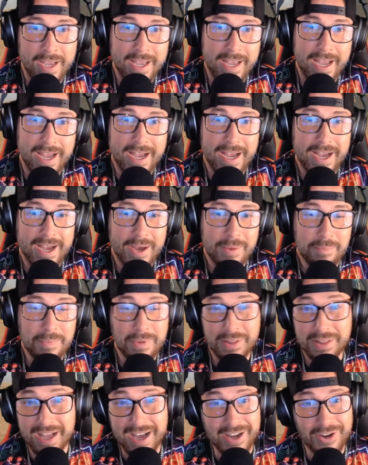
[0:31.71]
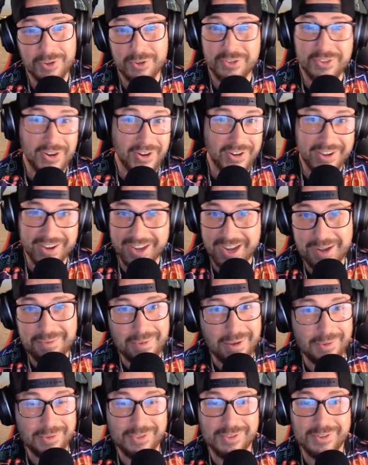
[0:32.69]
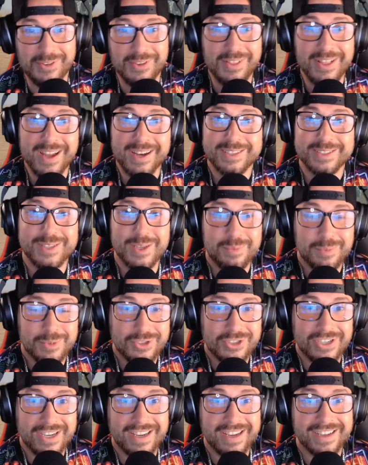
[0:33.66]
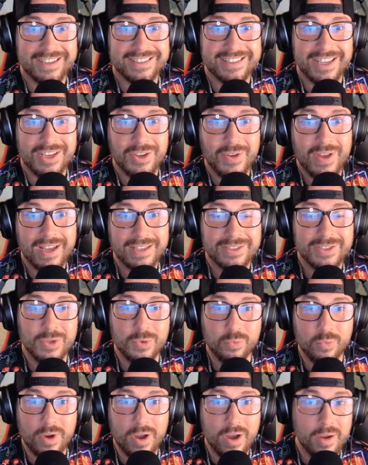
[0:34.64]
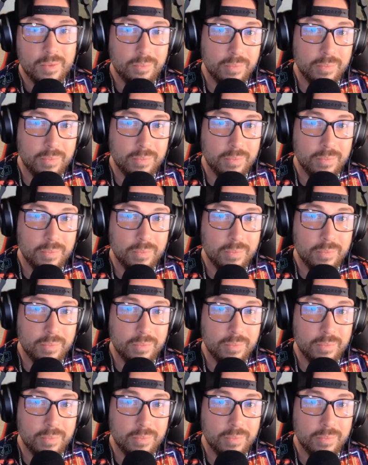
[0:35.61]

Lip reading: Milano is starting to come up, so there's a lot of submachine guns that you guys can run,